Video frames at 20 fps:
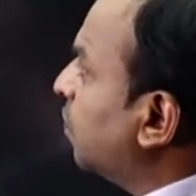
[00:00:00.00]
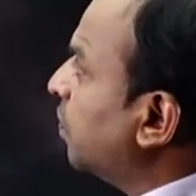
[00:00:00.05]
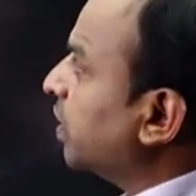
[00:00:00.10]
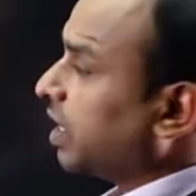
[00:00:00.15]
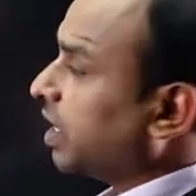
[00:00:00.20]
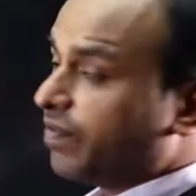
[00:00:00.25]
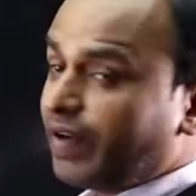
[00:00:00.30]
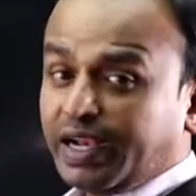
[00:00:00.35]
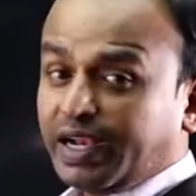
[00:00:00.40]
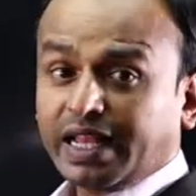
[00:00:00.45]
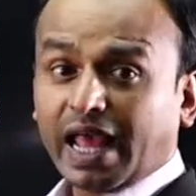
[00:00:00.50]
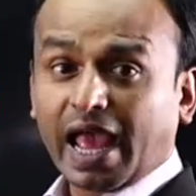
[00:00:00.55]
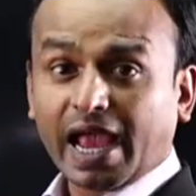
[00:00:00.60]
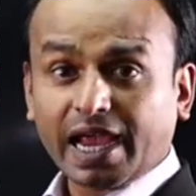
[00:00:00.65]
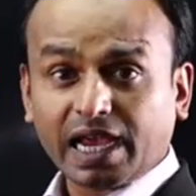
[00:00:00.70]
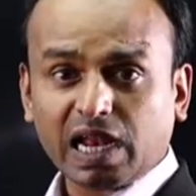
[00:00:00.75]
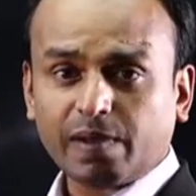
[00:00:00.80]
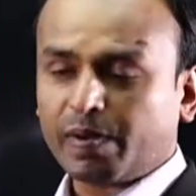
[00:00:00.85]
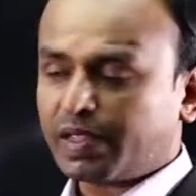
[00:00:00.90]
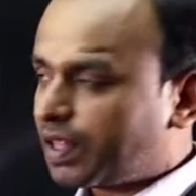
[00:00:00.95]
We can find the
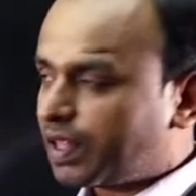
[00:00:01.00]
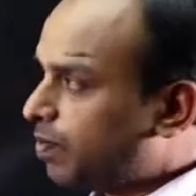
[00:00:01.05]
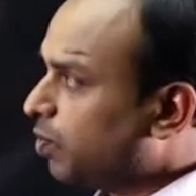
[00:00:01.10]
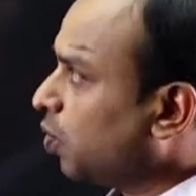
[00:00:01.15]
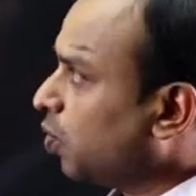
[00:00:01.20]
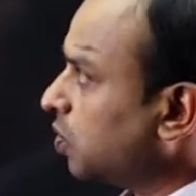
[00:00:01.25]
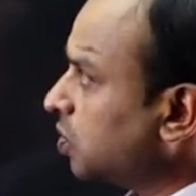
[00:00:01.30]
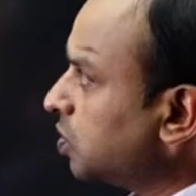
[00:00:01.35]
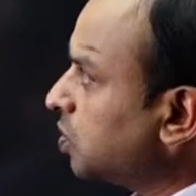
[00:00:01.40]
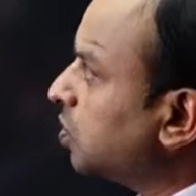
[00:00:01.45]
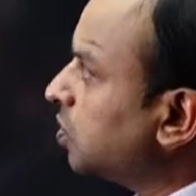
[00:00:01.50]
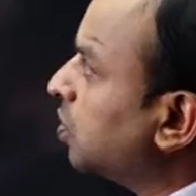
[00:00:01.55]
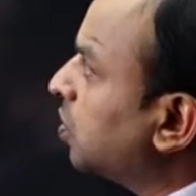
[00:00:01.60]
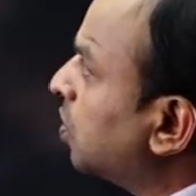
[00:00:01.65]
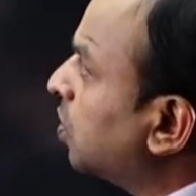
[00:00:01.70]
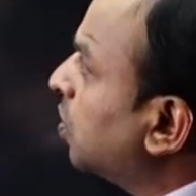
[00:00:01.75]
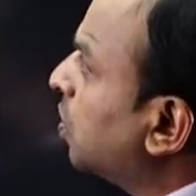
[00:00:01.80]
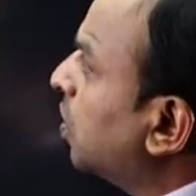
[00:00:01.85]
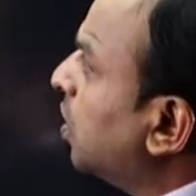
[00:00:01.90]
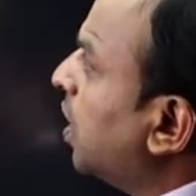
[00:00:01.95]
angle of asymptotes.
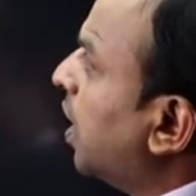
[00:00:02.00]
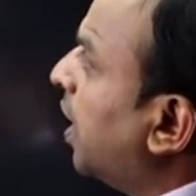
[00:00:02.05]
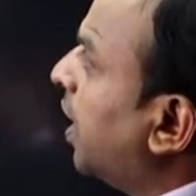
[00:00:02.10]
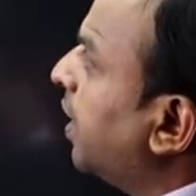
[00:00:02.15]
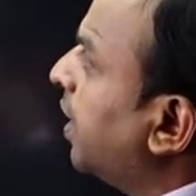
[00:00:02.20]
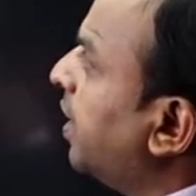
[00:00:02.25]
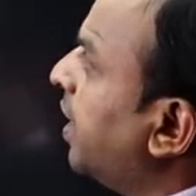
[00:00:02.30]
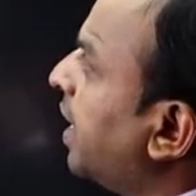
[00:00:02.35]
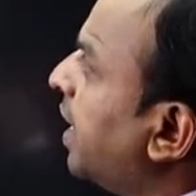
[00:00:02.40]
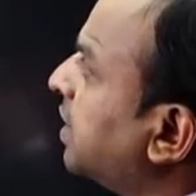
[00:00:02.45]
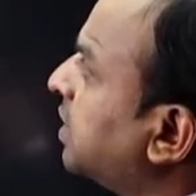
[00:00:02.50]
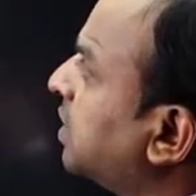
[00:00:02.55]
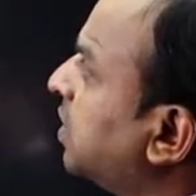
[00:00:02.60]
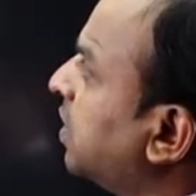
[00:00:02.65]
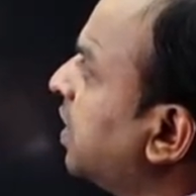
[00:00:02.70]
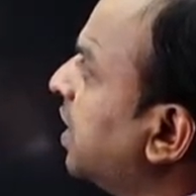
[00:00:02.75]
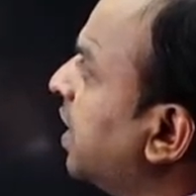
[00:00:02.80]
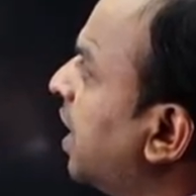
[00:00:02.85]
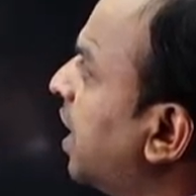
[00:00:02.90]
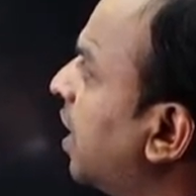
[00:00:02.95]
Next
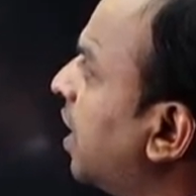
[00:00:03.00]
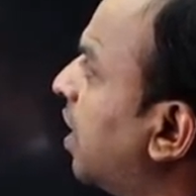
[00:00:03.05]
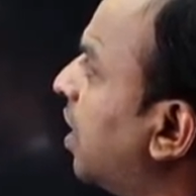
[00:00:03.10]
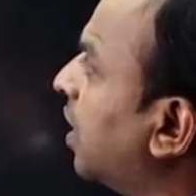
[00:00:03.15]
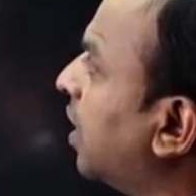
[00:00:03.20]
here,